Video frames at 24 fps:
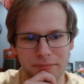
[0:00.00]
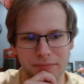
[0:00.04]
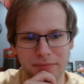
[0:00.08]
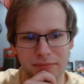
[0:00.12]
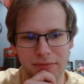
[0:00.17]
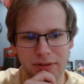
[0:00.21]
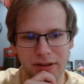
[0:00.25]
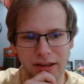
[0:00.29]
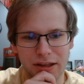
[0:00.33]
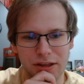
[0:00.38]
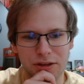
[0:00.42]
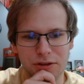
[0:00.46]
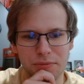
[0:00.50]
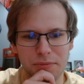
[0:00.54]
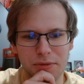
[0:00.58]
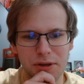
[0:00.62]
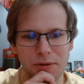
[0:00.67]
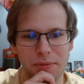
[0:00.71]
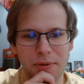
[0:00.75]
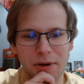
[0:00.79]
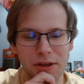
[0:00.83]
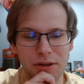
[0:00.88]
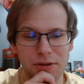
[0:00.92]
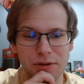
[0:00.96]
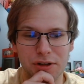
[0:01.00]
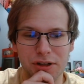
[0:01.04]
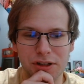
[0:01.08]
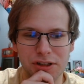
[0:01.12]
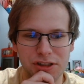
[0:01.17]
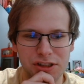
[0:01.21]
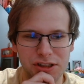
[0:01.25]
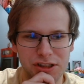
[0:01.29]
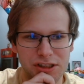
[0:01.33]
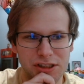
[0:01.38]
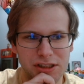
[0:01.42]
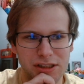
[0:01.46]
Like you could
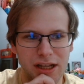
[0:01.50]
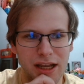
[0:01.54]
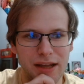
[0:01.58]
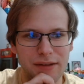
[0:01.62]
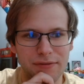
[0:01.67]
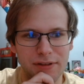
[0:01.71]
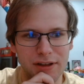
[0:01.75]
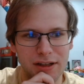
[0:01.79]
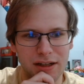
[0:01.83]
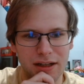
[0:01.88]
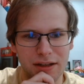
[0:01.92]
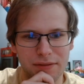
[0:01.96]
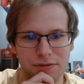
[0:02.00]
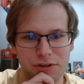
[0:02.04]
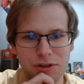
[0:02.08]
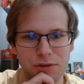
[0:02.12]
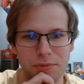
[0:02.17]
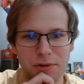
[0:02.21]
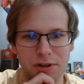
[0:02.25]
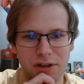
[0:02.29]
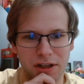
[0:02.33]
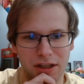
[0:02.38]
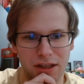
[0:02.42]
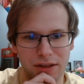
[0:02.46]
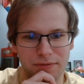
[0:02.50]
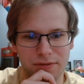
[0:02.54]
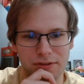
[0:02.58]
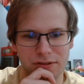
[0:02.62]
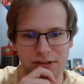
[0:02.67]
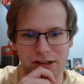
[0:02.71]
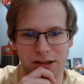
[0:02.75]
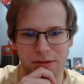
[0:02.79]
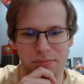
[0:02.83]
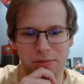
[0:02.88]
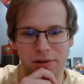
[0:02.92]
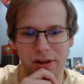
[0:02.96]
just save it if Super Ducky feels
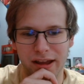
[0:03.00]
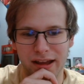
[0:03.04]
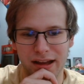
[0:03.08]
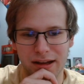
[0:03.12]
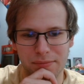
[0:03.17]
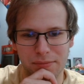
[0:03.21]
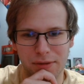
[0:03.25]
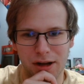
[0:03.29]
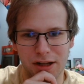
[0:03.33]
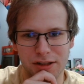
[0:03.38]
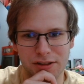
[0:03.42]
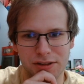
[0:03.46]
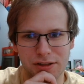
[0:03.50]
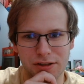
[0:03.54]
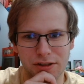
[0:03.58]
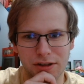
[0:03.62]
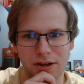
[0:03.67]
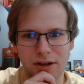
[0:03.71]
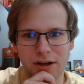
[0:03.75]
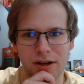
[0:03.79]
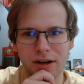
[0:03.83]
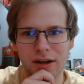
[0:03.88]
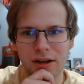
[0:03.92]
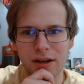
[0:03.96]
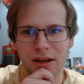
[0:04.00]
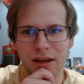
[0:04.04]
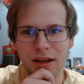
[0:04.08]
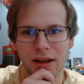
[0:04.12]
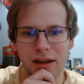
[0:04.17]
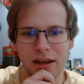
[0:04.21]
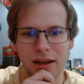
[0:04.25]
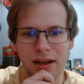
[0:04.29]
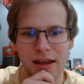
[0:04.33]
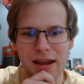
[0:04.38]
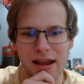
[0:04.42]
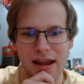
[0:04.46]
like playing a monster
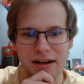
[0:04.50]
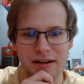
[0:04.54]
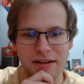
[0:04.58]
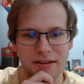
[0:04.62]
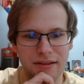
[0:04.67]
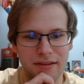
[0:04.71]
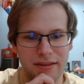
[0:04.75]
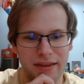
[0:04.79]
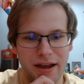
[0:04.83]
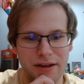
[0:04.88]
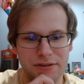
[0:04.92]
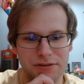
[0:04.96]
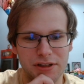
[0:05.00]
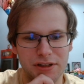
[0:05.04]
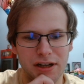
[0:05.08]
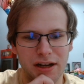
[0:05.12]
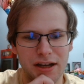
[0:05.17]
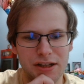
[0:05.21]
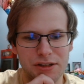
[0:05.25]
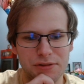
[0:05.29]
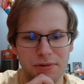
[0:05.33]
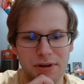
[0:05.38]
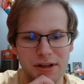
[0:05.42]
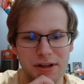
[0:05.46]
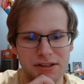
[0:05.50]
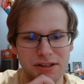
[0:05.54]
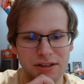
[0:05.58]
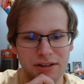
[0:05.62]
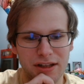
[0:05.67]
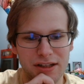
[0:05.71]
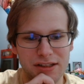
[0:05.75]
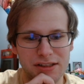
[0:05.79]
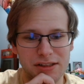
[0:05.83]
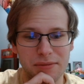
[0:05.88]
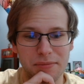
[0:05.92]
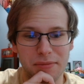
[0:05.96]
into the Thousand Eyes when it still
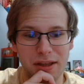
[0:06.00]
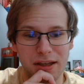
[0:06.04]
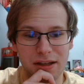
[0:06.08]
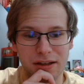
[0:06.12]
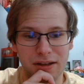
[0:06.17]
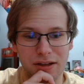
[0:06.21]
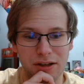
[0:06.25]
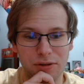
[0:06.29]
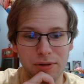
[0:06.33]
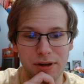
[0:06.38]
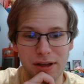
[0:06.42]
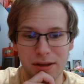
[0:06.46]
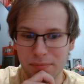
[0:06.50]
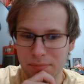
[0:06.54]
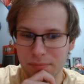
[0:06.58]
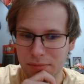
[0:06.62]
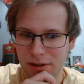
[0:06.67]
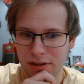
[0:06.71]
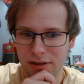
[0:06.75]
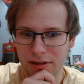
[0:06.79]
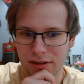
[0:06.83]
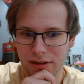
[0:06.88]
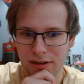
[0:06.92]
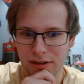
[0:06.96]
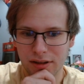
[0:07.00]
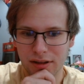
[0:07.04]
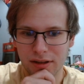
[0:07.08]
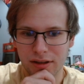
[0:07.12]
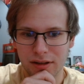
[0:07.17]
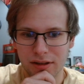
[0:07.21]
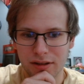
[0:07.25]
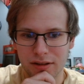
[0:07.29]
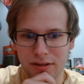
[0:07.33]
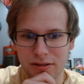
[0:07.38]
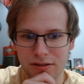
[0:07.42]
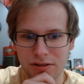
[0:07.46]
has something equipped,
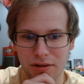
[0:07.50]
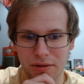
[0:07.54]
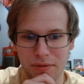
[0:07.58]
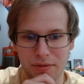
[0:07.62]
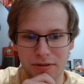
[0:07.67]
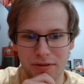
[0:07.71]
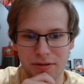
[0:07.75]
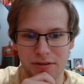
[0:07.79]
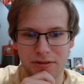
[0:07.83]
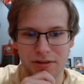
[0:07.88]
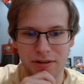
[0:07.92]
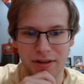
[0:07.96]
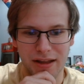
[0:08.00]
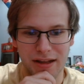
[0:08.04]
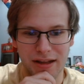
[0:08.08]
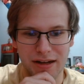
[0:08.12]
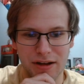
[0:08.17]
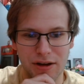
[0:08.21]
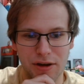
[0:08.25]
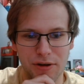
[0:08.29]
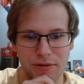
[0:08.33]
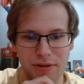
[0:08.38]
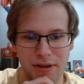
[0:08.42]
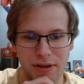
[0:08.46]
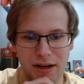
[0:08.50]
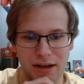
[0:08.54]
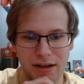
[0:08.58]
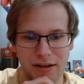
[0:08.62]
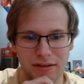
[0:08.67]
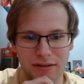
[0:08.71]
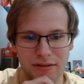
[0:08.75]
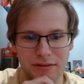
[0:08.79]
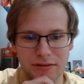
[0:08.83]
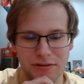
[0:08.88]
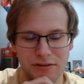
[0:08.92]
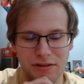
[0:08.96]
so they know that
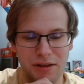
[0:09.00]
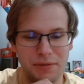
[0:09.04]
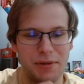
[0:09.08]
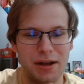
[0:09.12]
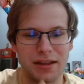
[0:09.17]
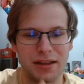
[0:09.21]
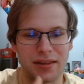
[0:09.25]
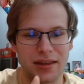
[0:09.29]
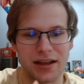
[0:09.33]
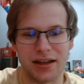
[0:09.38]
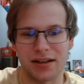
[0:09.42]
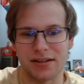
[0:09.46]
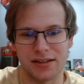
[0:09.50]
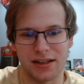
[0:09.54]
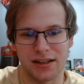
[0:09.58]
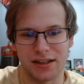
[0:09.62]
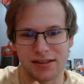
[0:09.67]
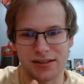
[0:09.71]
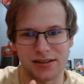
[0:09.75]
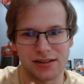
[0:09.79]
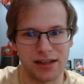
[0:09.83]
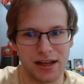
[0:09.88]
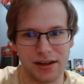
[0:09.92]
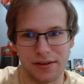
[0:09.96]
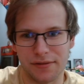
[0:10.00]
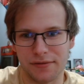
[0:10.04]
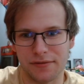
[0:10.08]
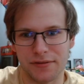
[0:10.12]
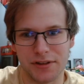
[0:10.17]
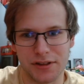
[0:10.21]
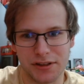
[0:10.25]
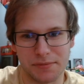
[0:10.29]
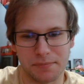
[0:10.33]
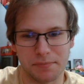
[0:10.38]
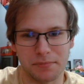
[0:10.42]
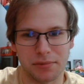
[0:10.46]
so they might think it's like safe
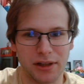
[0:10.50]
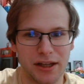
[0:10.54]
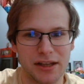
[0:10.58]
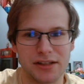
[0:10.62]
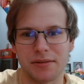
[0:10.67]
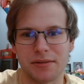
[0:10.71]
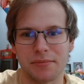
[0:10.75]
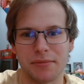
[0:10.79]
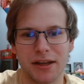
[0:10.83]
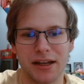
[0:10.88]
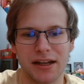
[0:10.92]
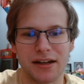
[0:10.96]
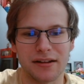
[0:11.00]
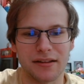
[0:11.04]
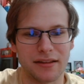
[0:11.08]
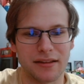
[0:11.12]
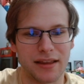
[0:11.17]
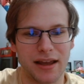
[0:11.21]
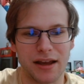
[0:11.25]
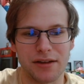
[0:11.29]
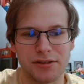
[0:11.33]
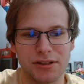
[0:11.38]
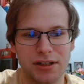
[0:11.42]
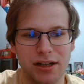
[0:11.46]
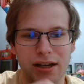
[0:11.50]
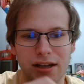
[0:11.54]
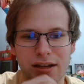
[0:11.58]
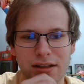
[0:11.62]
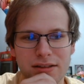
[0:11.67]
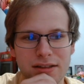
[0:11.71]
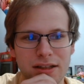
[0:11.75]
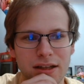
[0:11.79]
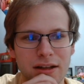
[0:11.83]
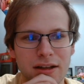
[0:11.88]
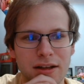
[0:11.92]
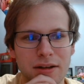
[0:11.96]
to play something into the Thousand
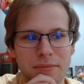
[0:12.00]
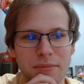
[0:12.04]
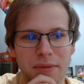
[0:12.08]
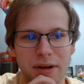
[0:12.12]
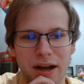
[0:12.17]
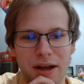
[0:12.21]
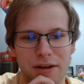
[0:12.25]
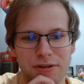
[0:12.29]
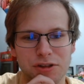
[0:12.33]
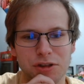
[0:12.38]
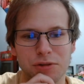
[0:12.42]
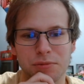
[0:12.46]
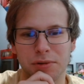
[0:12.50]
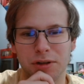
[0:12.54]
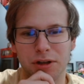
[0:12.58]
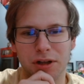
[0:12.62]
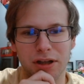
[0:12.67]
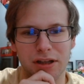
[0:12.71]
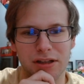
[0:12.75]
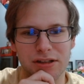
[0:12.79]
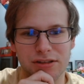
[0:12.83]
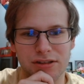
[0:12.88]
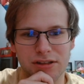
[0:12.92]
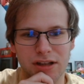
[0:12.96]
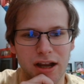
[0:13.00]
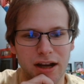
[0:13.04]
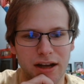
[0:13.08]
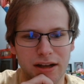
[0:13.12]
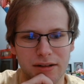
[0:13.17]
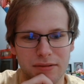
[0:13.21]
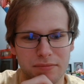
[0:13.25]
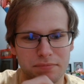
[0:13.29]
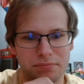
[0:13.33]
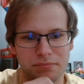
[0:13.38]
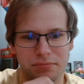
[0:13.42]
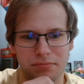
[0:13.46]
Eyes. But now Super Ducky's not
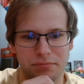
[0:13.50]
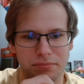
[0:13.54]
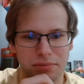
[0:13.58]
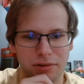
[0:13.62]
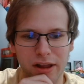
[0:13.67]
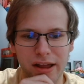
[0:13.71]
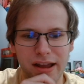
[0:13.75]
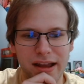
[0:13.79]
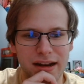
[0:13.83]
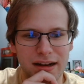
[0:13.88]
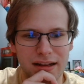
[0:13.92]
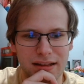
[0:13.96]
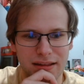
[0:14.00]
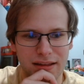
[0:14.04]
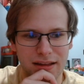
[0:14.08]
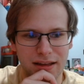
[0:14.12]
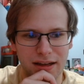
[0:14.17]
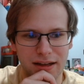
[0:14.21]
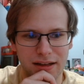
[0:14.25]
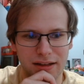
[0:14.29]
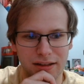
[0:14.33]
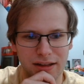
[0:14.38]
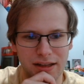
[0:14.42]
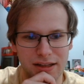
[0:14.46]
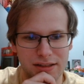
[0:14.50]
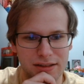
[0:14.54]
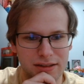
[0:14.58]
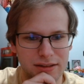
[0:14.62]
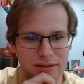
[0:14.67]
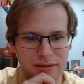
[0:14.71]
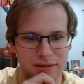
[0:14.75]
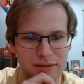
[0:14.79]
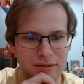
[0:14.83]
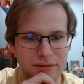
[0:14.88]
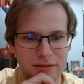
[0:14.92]
going to play anything unless